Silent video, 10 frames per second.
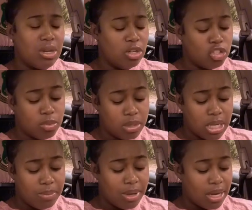out on the
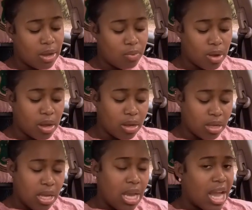Jubilee being at work.
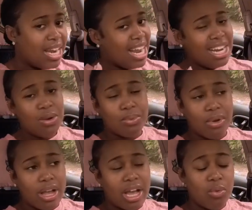And I need a
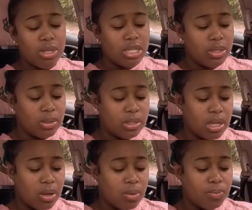break. I really do. So
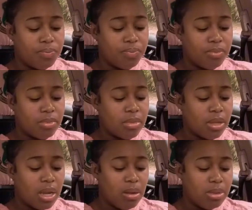
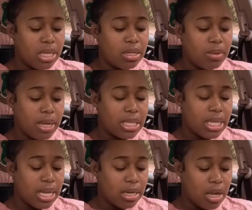I'm thinking about
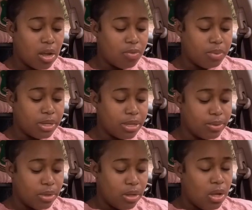taking off, but
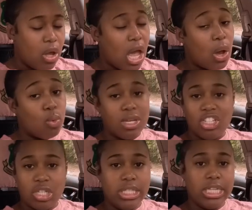we shall